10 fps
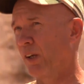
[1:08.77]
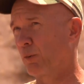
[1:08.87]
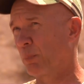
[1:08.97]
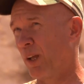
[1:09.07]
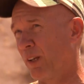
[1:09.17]

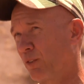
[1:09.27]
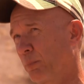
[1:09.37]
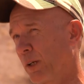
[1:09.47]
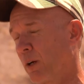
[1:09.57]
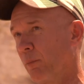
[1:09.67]
has plans to
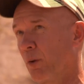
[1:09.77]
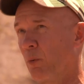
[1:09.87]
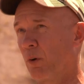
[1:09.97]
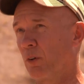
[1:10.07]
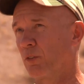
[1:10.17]
become the
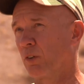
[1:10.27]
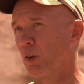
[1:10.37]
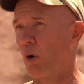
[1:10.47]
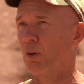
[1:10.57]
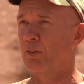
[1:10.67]
world's
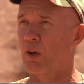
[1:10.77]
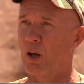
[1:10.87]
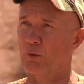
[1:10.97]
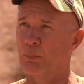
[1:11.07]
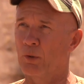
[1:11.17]
lowest
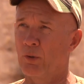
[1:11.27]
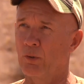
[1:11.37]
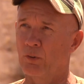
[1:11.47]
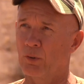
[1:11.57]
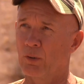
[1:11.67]
cost
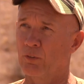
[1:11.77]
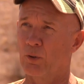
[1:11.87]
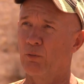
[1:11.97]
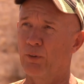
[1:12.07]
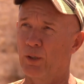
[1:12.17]
producer of
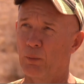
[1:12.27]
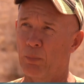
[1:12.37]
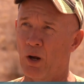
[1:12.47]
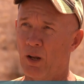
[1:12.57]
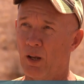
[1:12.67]
sulfate of
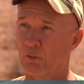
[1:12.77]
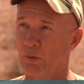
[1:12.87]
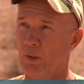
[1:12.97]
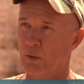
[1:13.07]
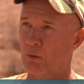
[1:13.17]
potash.
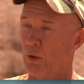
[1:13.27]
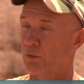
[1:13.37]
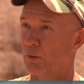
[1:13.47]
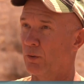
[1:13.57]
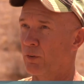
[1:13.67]

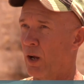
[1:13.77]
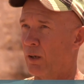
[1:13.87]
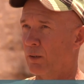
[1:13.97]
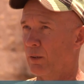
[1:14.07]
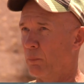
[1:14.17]
Question is, how
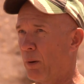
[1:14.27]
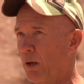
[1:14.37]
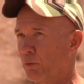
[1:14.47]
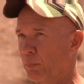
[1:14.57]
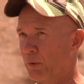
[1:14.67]
can they
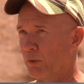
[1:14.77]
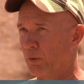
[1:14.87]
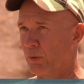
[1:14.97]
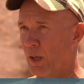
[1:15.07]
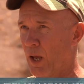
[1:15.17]
possibly
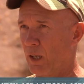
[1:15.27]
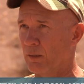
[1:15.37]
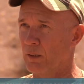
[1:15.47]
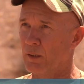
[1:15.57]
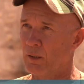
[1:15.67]
do that?
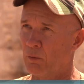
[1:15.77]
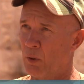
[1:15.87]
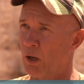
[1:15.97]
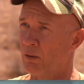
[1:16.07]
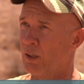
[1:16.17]

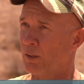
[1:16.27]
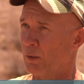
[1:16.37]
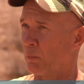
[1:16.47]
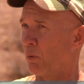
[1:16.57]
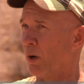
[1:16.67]
Well,
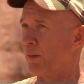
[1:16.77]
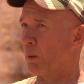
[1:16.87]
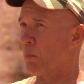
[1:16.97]
number one, they're